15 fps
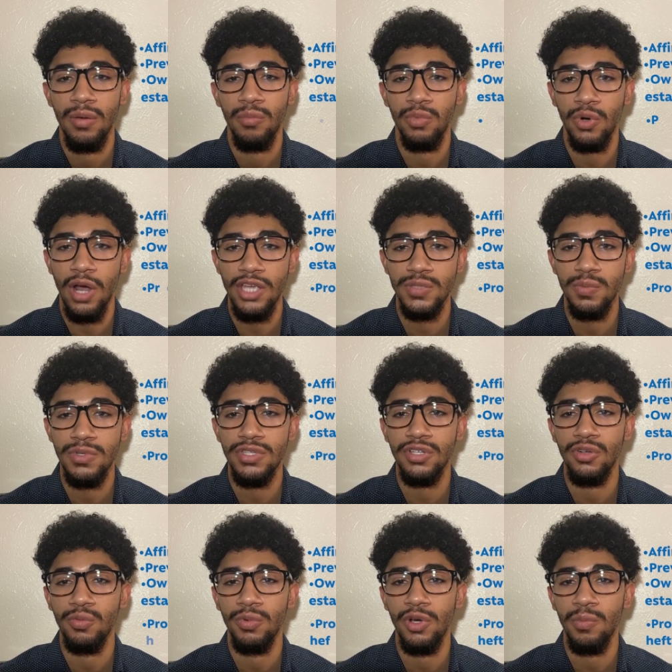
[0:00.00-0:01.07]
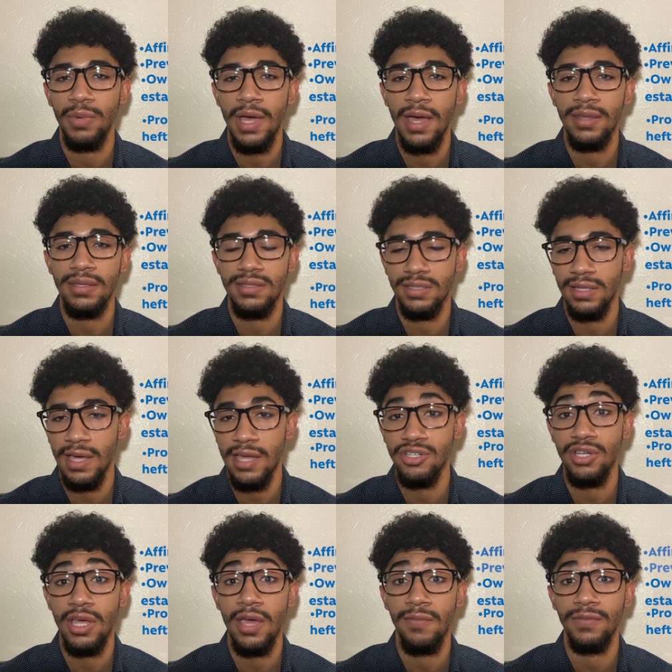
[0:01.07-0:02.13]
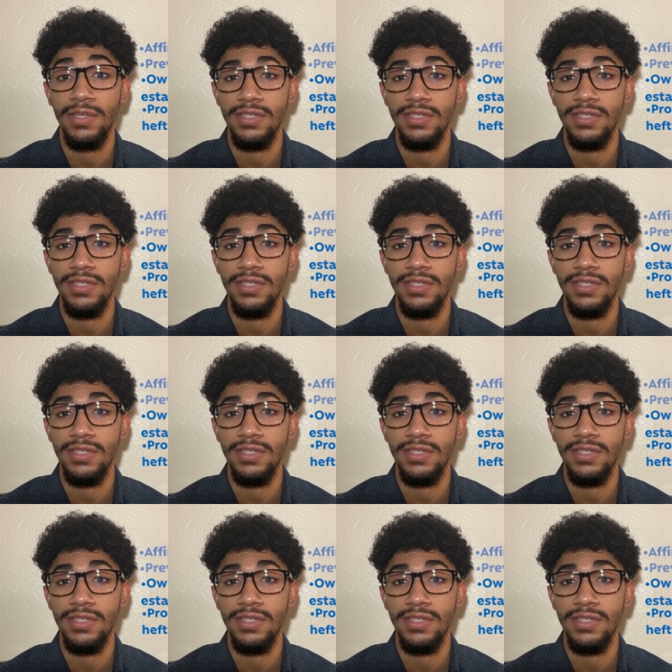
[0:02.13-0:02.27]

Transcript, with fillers: prosperous career path / hefty